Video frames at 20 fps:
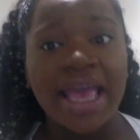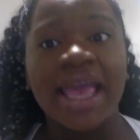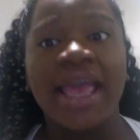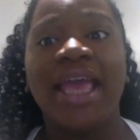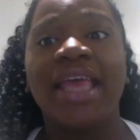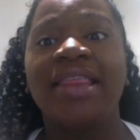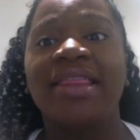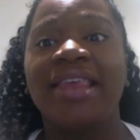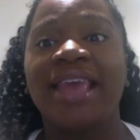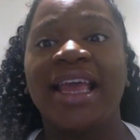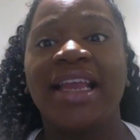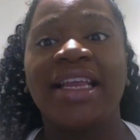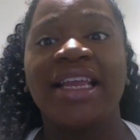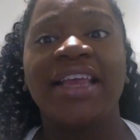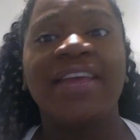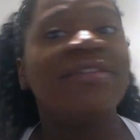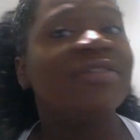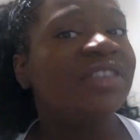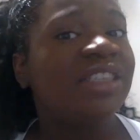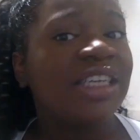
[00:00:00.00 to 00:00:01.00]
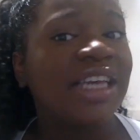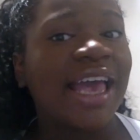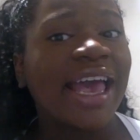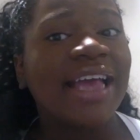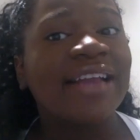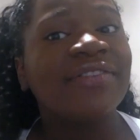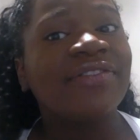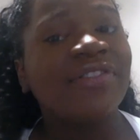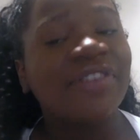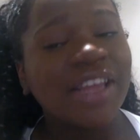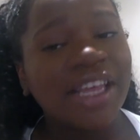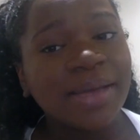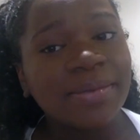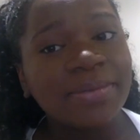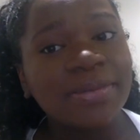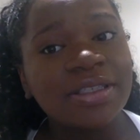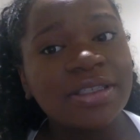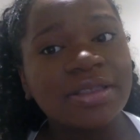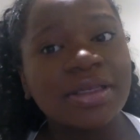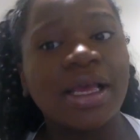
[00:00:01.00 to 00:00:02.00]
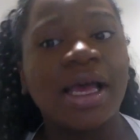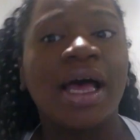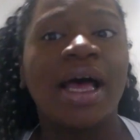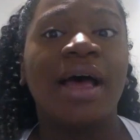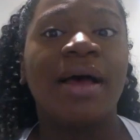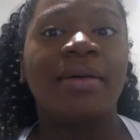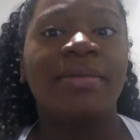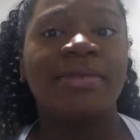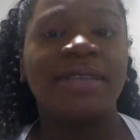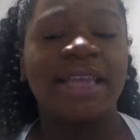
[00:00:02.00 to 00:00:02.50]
and that if she had slipped um,